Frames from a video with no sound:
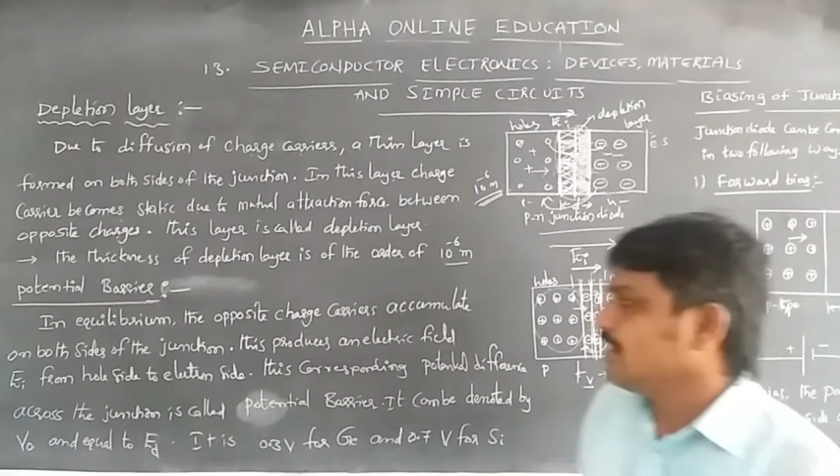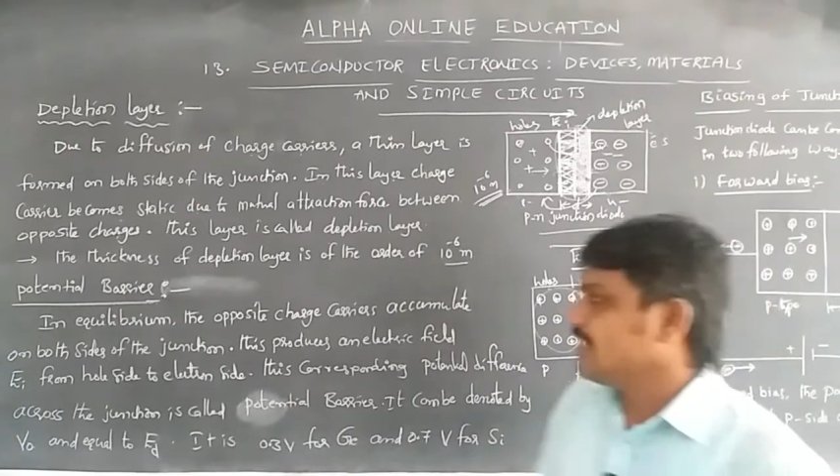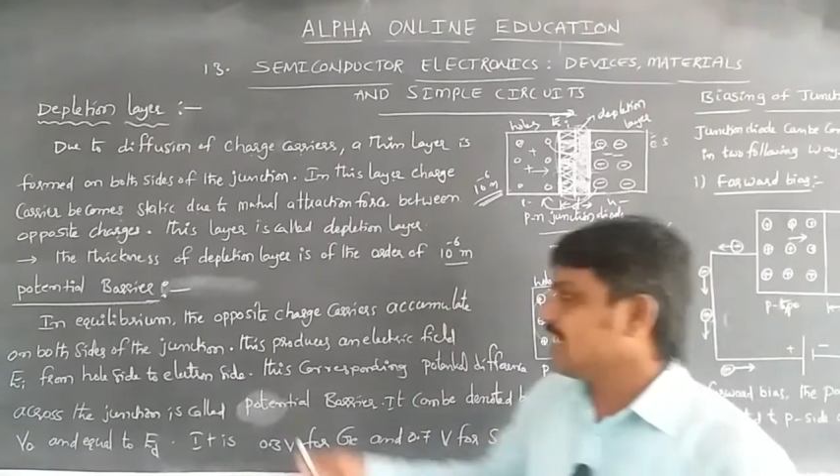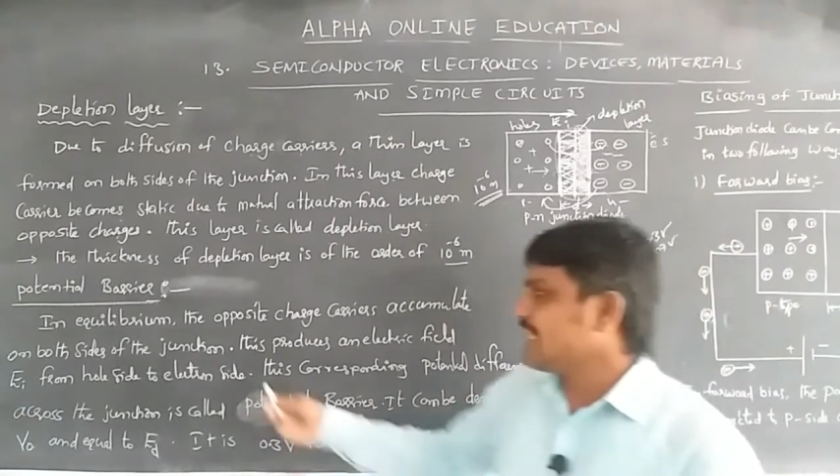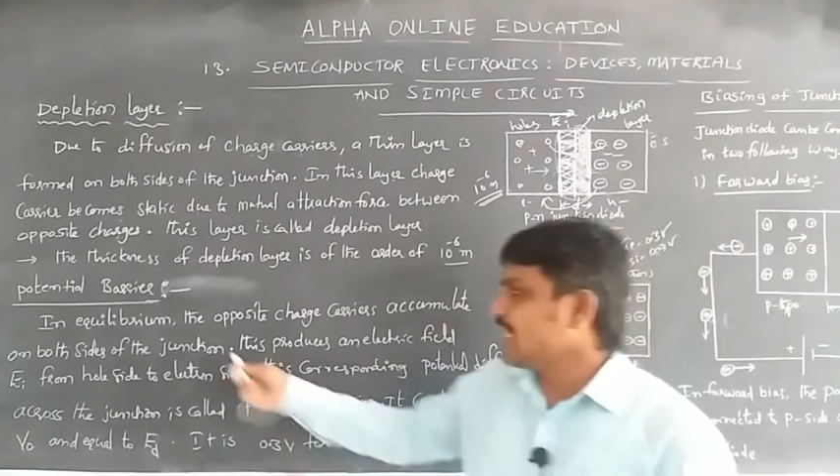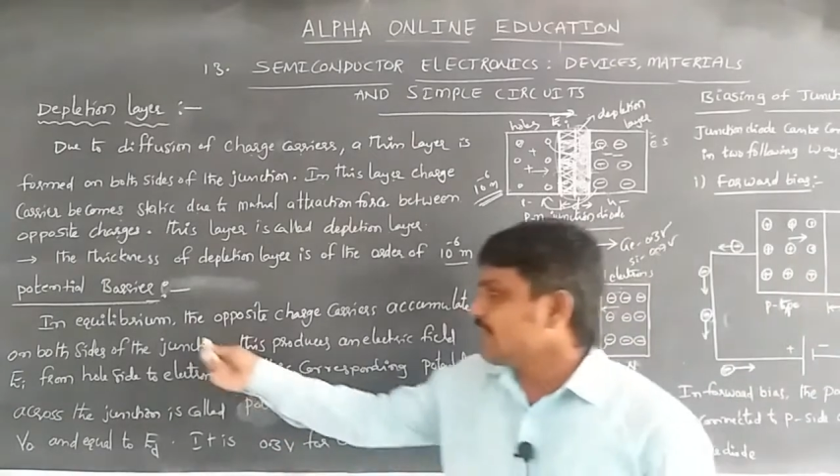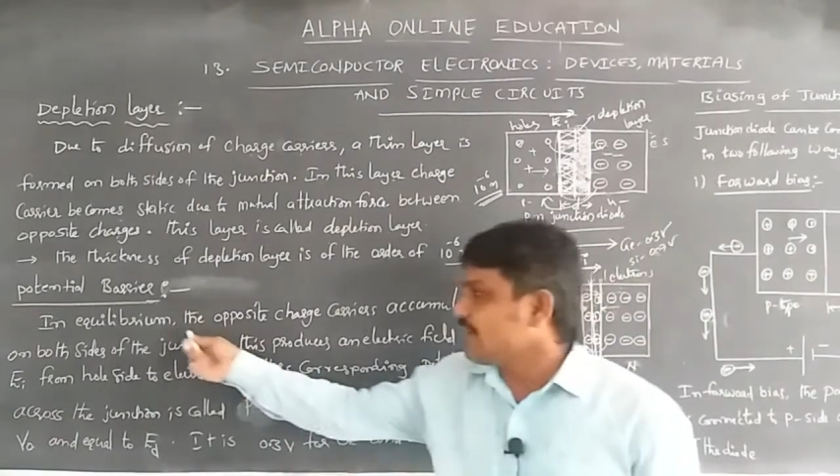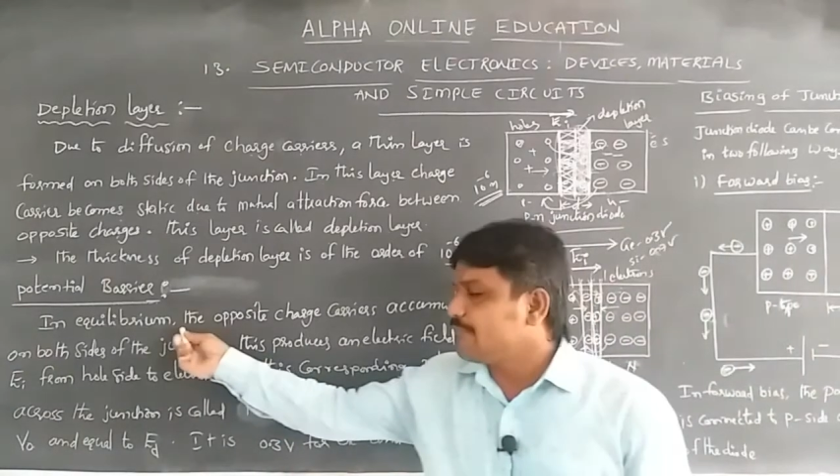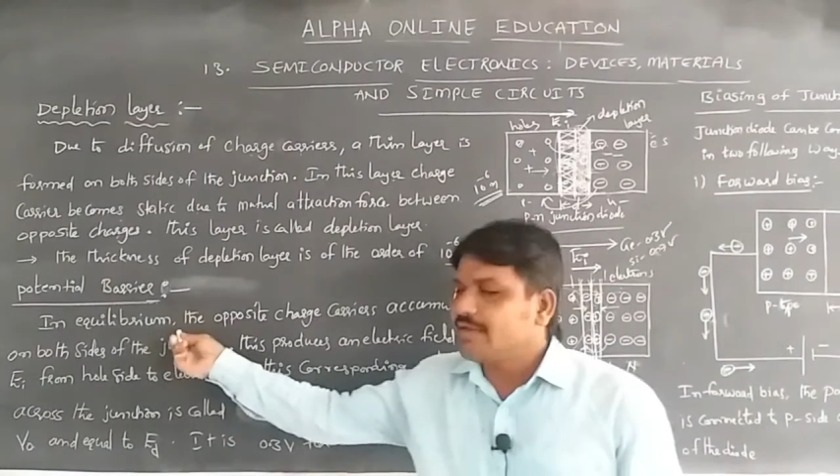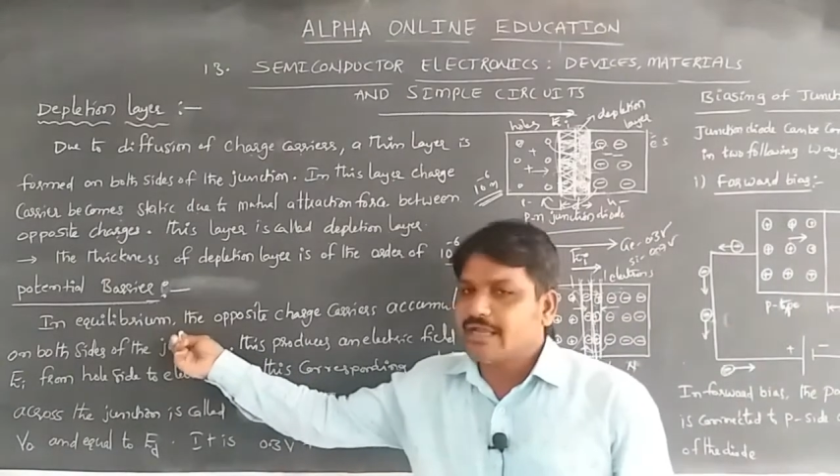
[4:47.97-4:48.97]
in
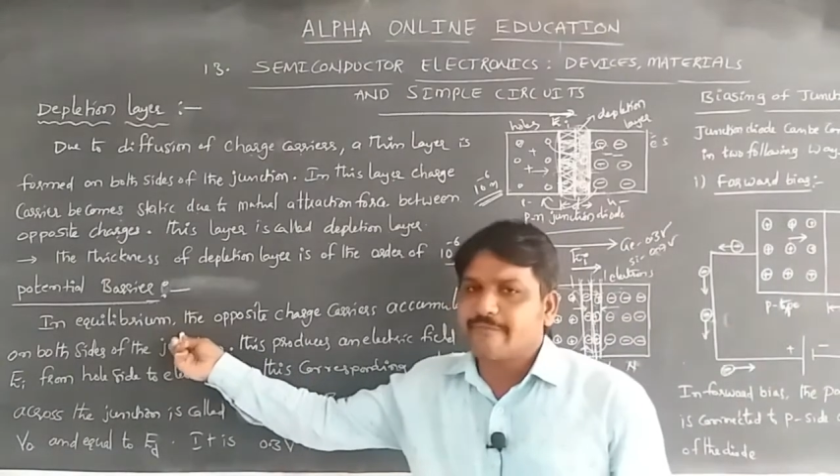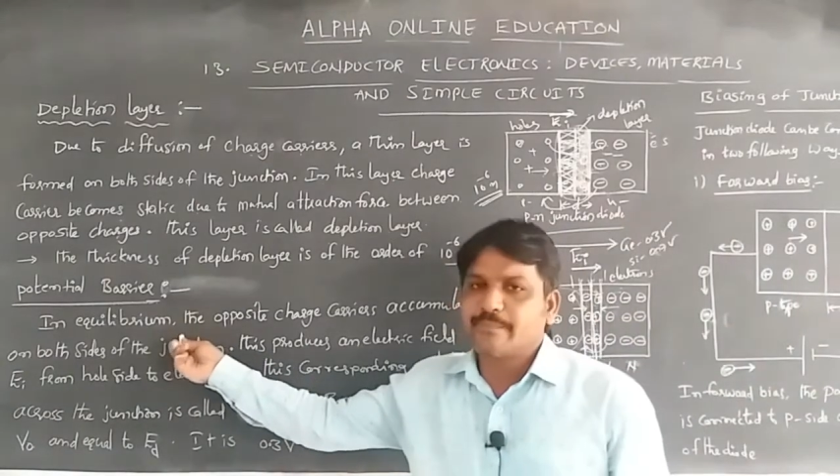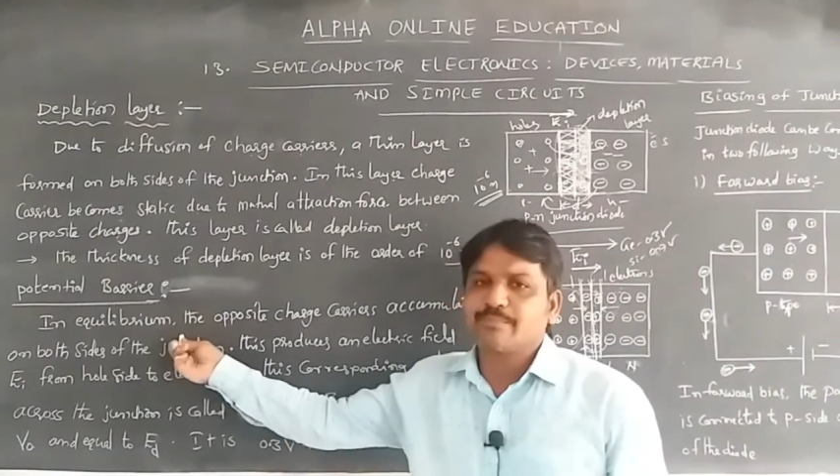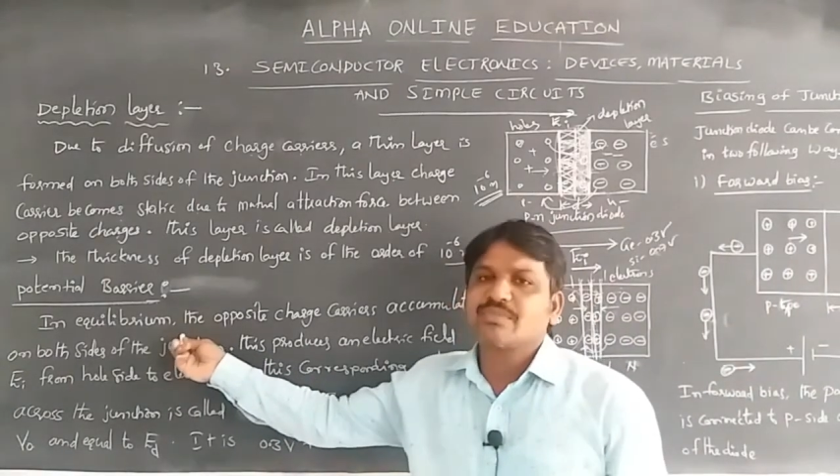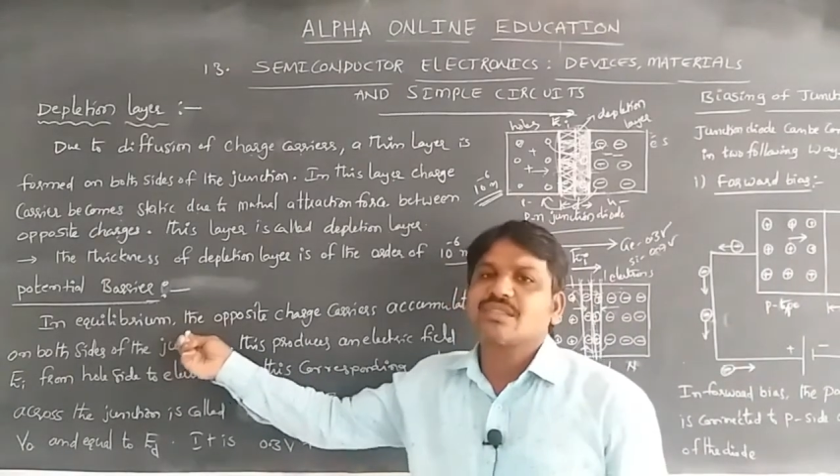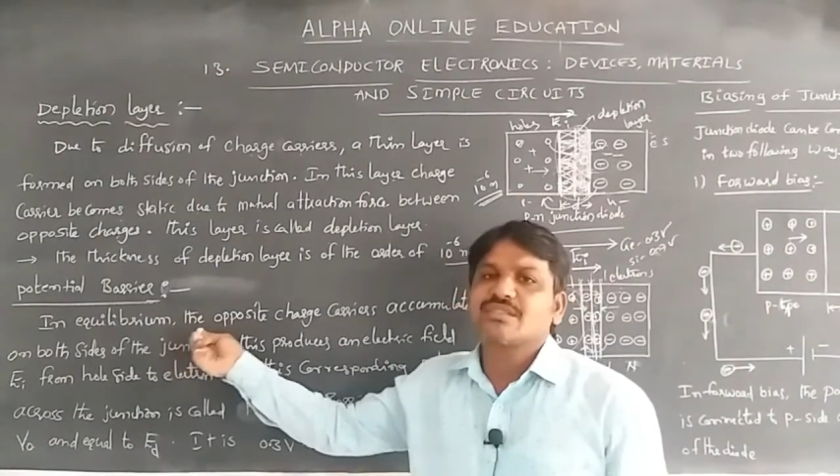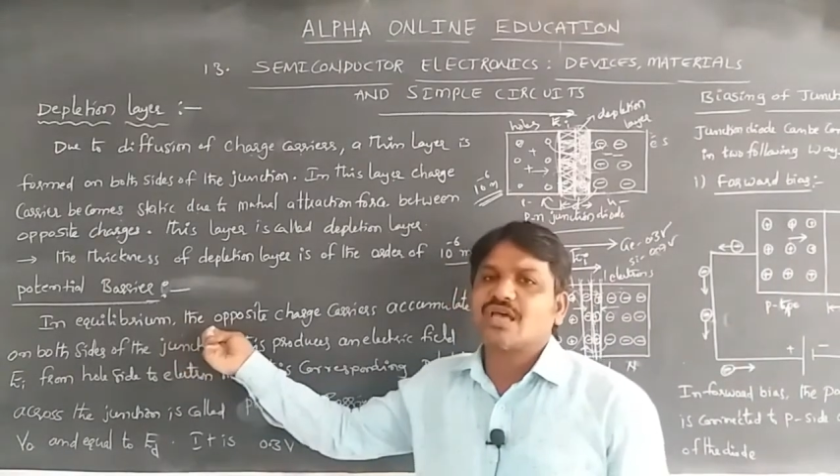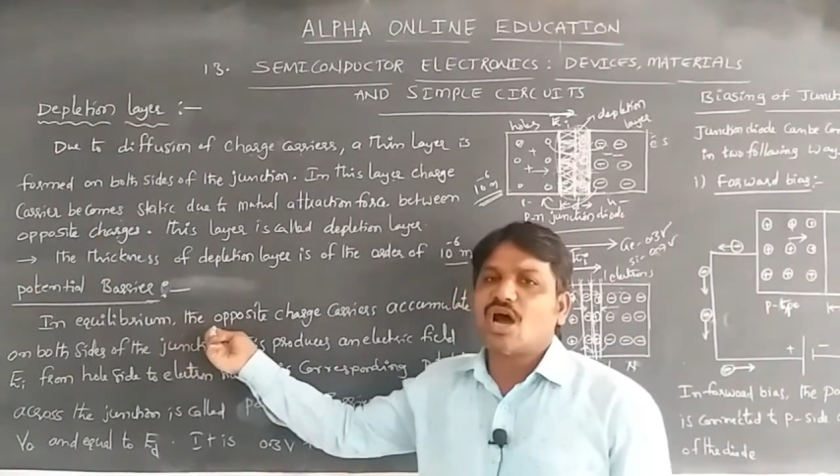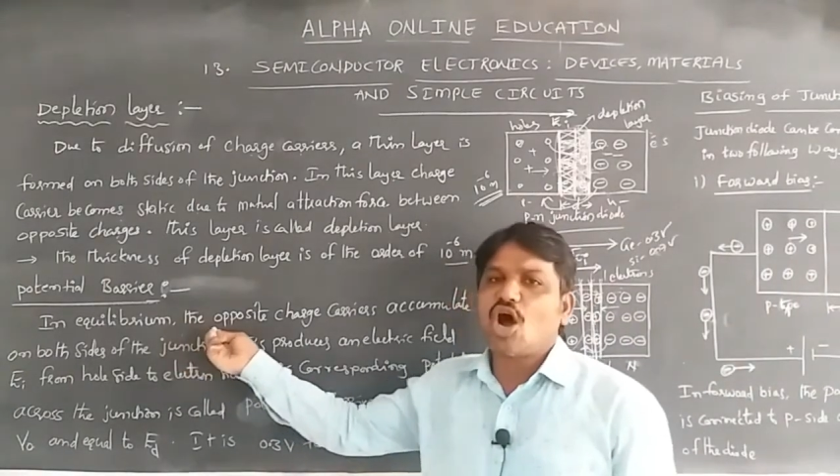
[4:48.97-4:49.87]
equilibrium, the